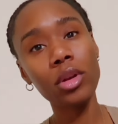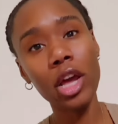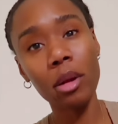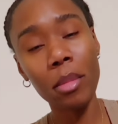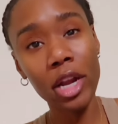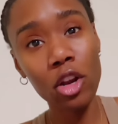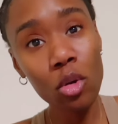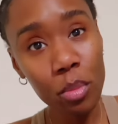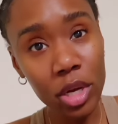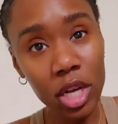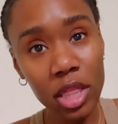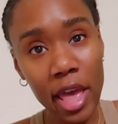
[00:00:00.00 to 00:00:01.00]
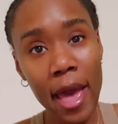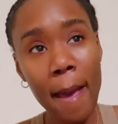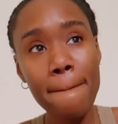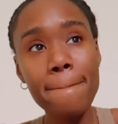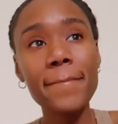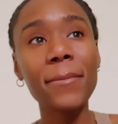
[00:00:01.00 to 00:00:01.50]
wrote down in my notebook
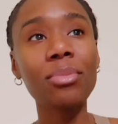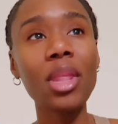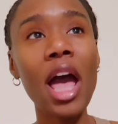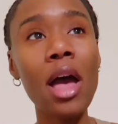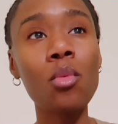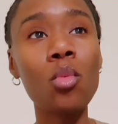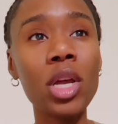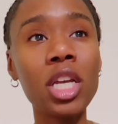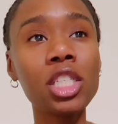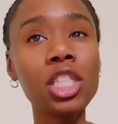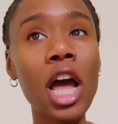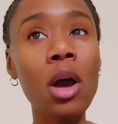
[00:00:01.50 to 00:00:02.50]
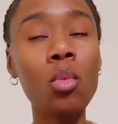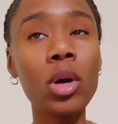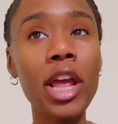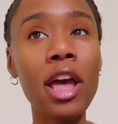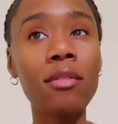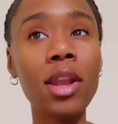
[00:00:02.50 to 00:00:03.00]
that I wish I
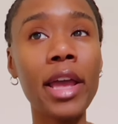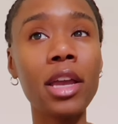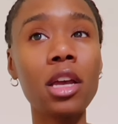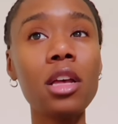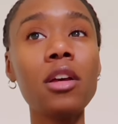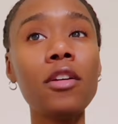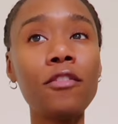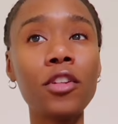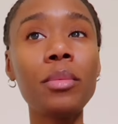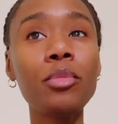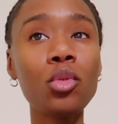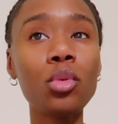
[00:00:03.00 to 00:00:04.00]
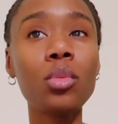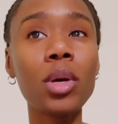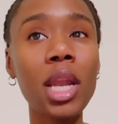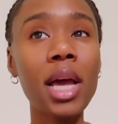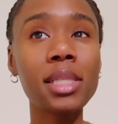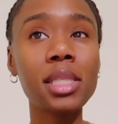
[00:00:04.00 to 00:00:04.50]
would have like flipped through
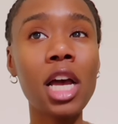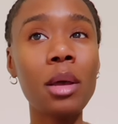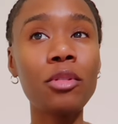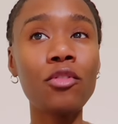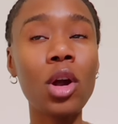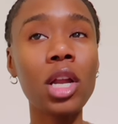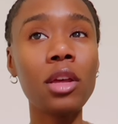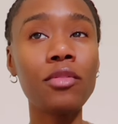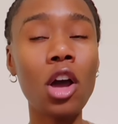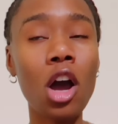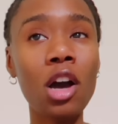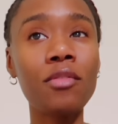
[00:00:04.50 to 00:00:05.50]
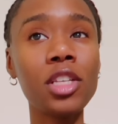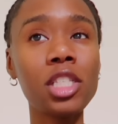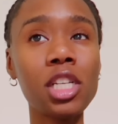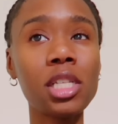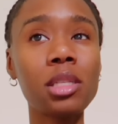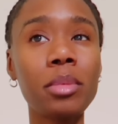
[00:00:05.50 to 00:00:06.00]
one last time before I left the
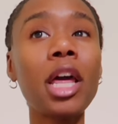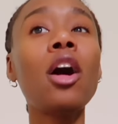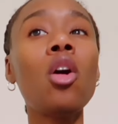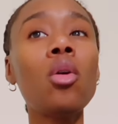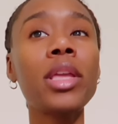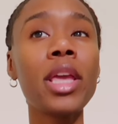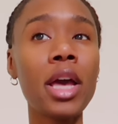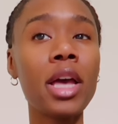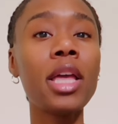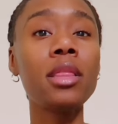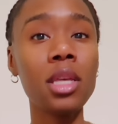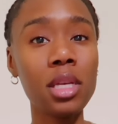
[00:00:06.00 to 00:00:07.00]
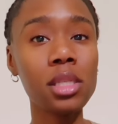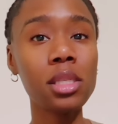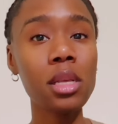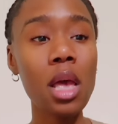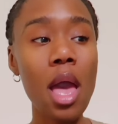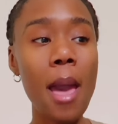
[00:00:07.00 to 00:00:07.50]
office, just to be like, oh yeah, and
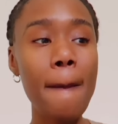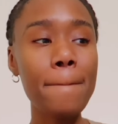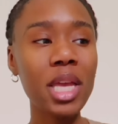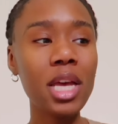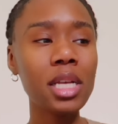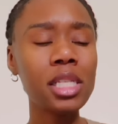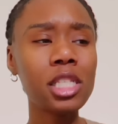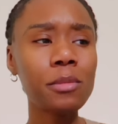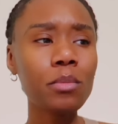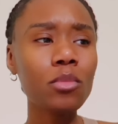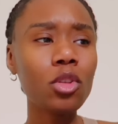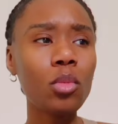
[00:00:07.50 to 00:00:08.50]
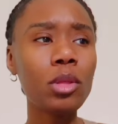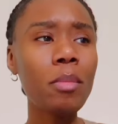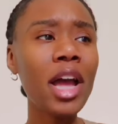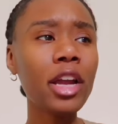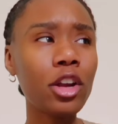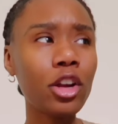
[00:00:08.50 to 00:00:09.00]
this. Because with
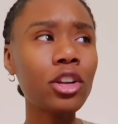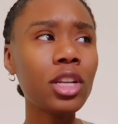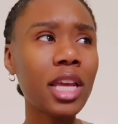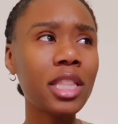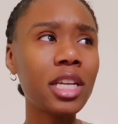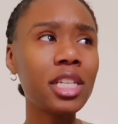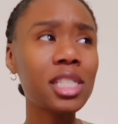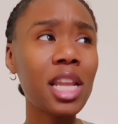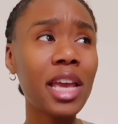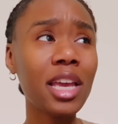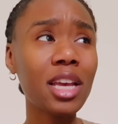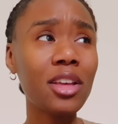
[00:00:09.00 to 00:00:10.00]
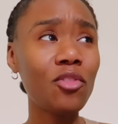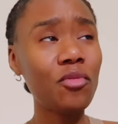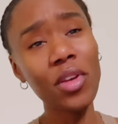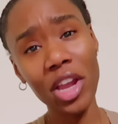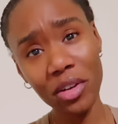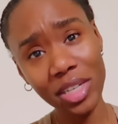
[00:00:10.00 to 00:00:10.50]
my GERD, like, there's like
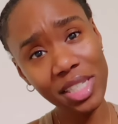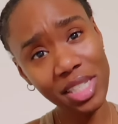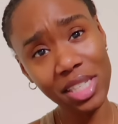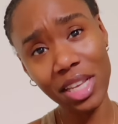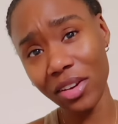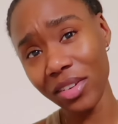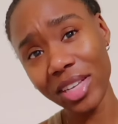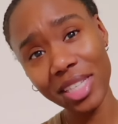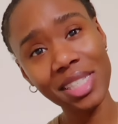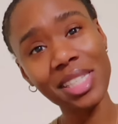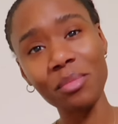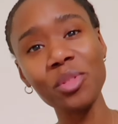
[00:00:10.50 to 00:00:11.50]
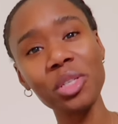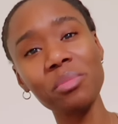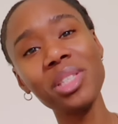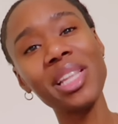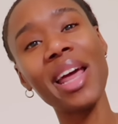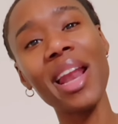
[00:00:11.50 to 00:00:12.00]
very serious
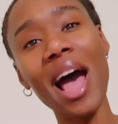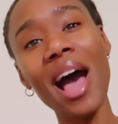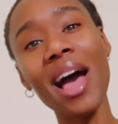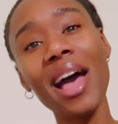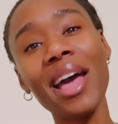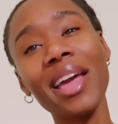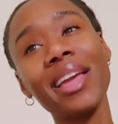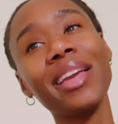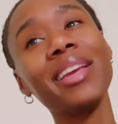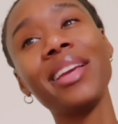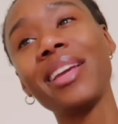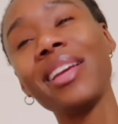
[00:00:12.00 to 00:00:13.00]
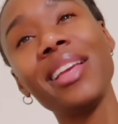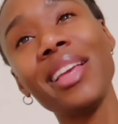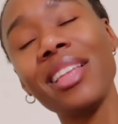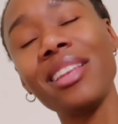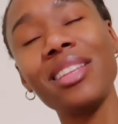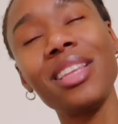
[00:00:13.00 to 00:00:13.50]
symptoms that I
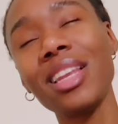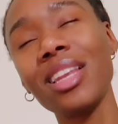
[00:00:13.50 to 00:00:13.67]
don't